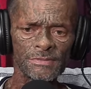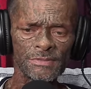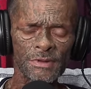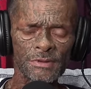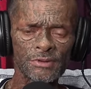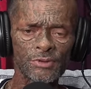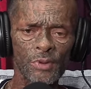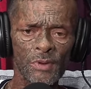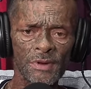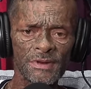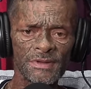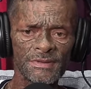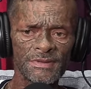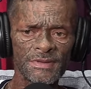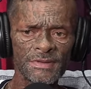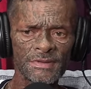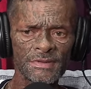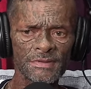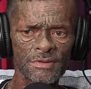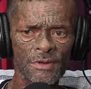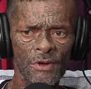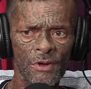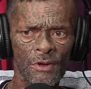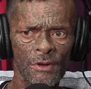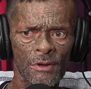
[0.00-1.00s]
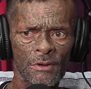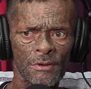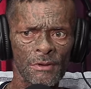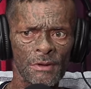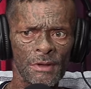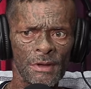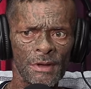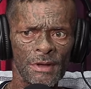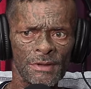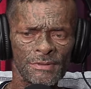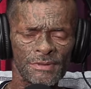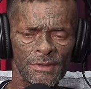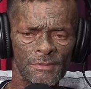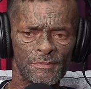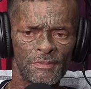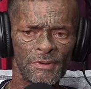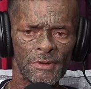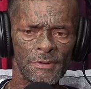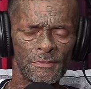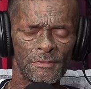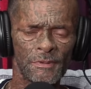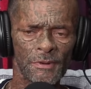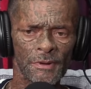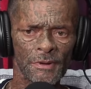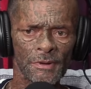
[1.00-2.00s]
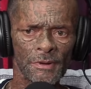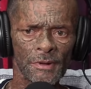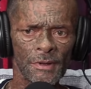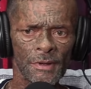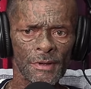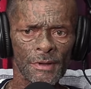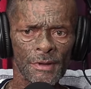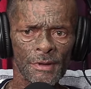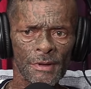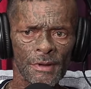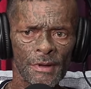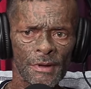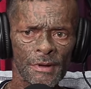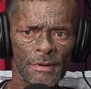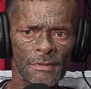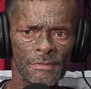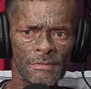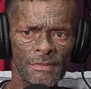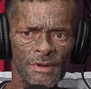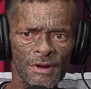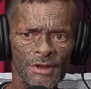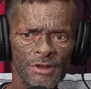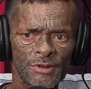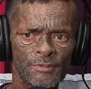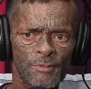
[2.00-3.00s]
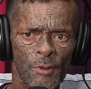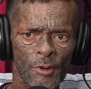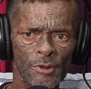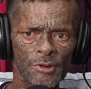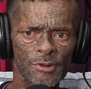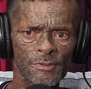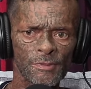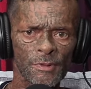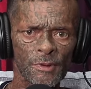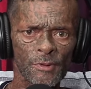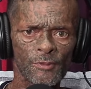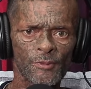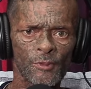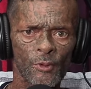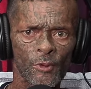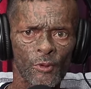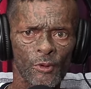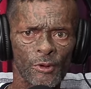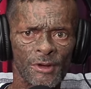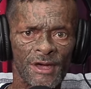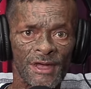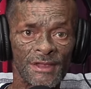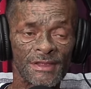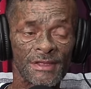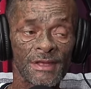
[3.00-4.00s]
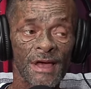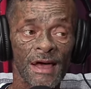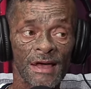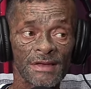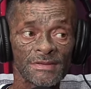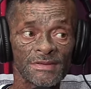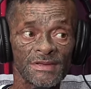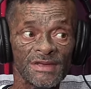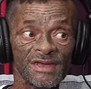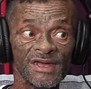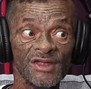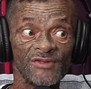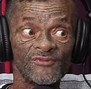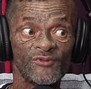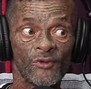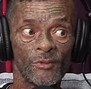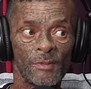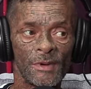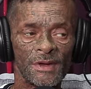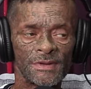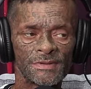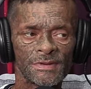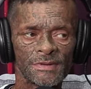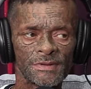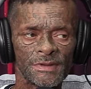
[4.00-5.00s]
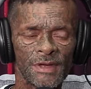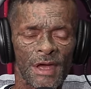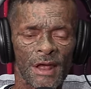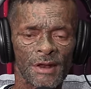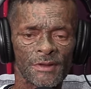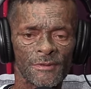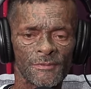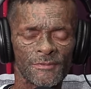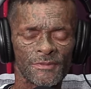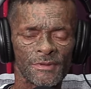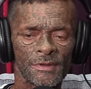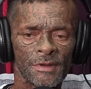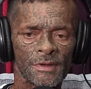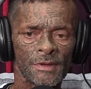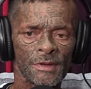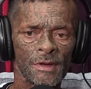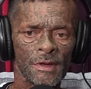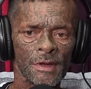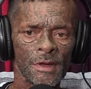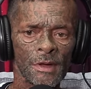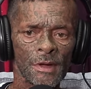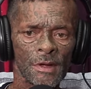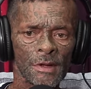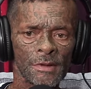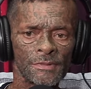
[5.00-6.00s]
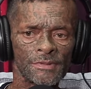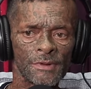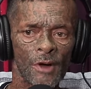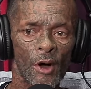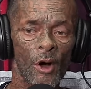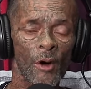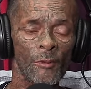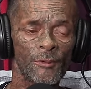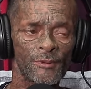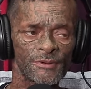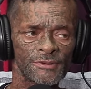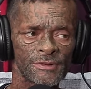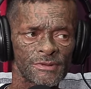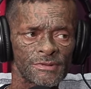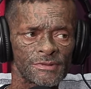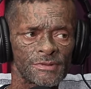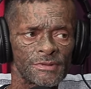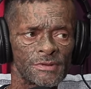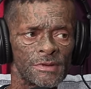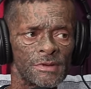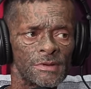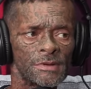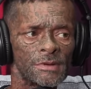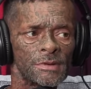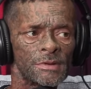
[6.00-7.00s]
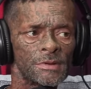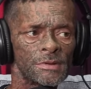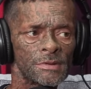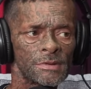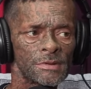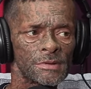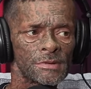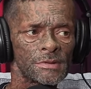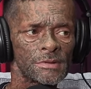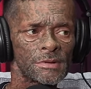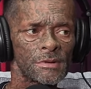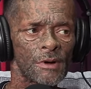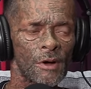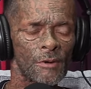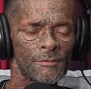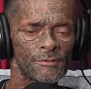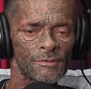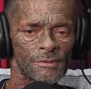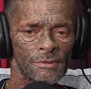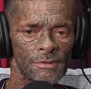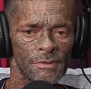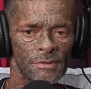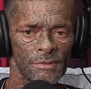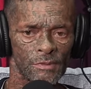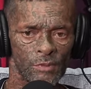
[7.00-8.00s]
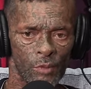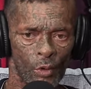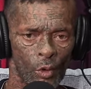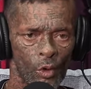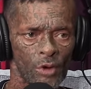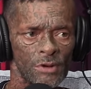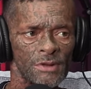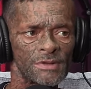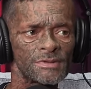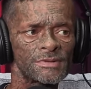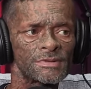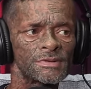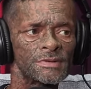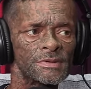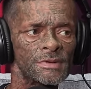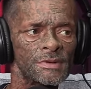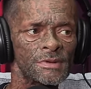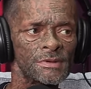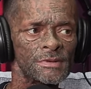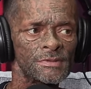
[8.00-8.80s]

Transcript: 26s are the people responsible for getting us information out of the offices of the warders.